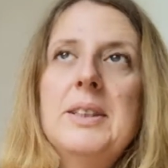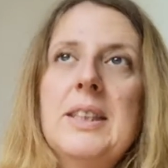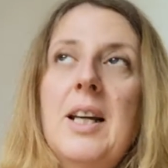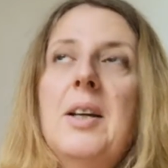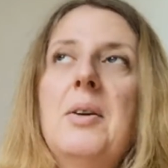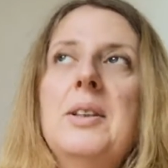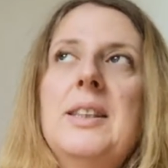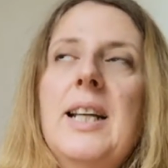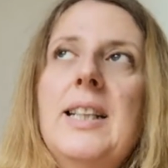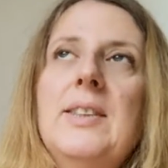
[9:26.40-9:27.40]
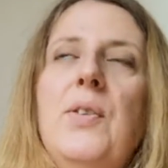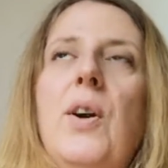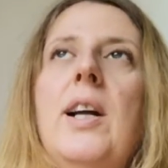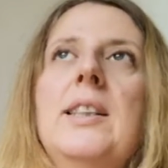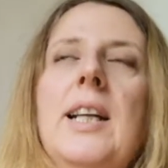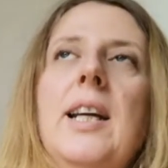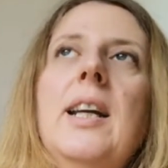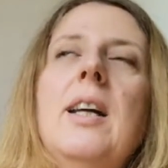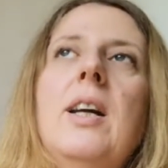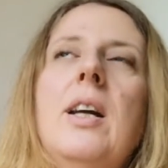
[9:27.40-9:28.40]
So today's
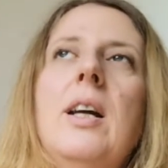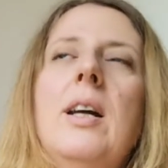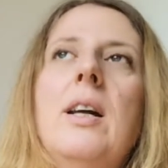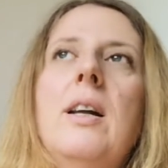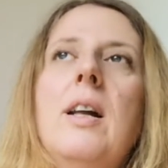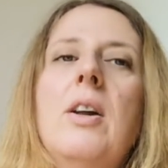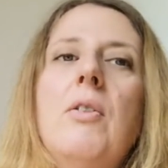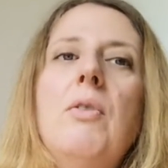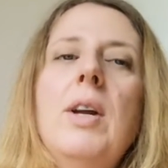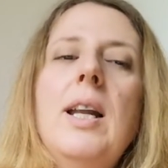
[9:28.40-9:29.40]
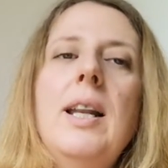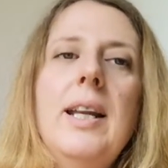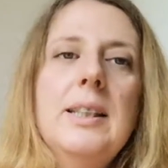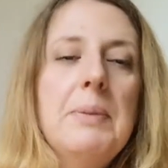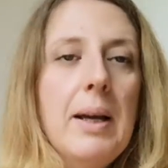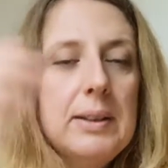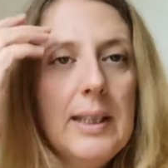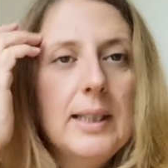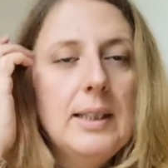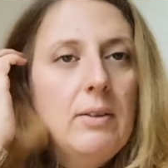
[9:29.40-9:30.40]
Friday. Really, to be able to
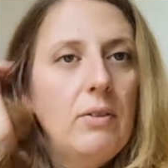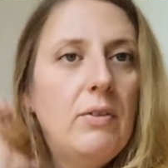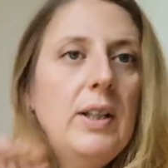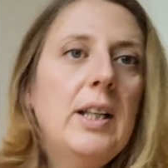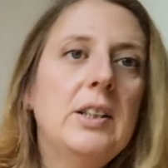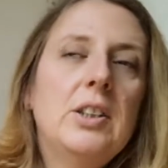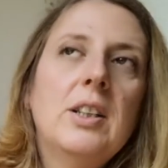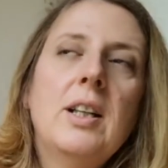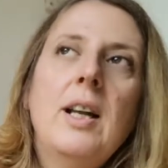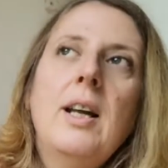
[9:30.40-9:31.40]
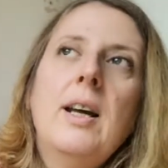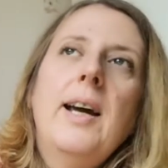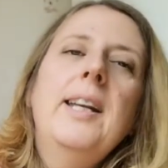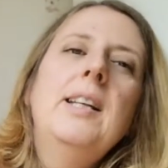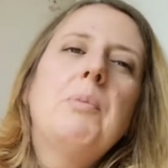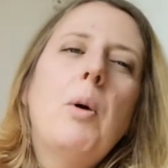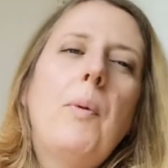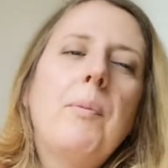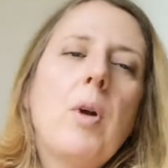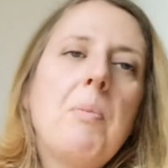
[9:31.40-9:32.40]
get it finished,
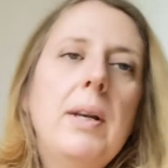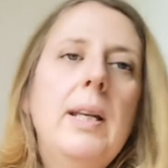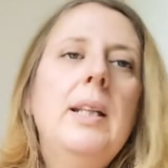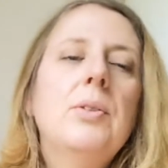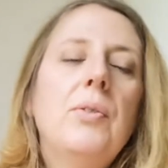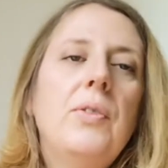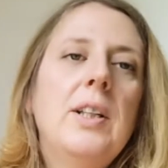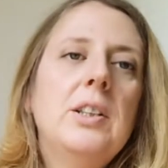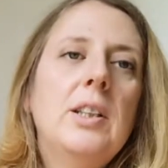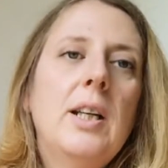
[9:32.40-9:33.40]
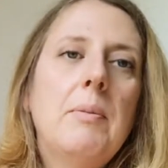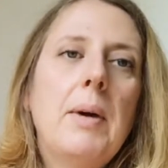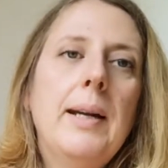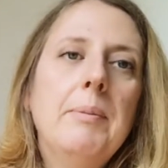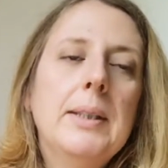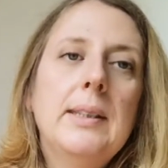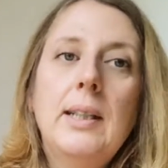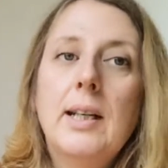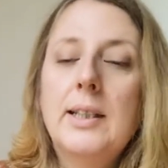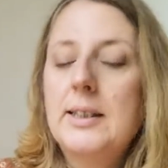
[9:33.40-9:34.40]
I probably need to have finished it by
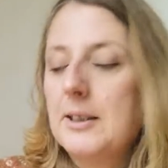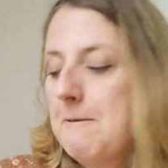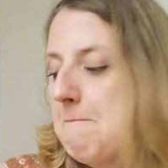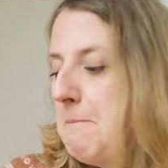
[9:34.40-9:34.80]
Monday night.